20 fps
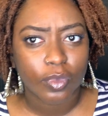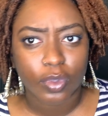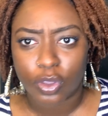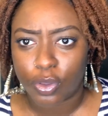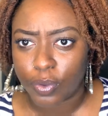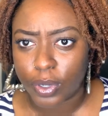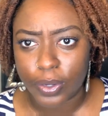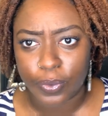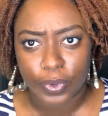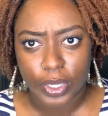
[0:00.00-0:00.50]

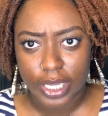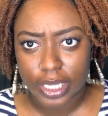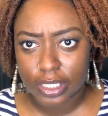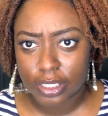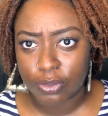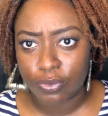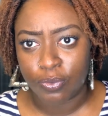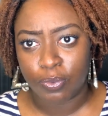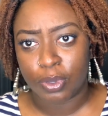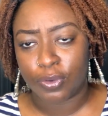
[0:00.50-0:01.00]
3
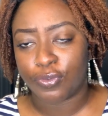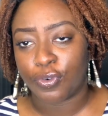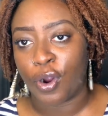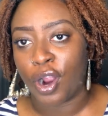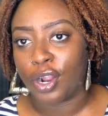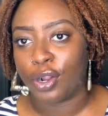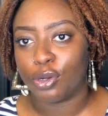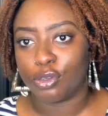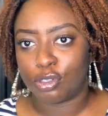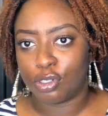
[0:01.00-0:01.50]
weeks before
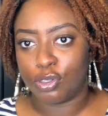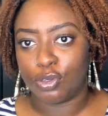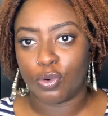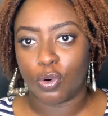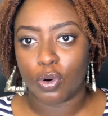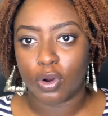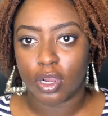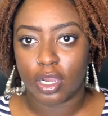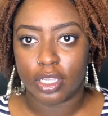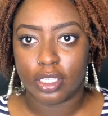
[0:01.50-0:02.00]
I go to New
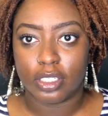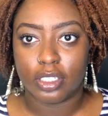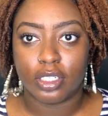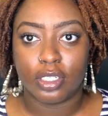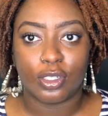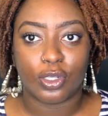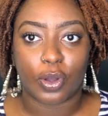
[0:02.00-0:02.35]
Orleans.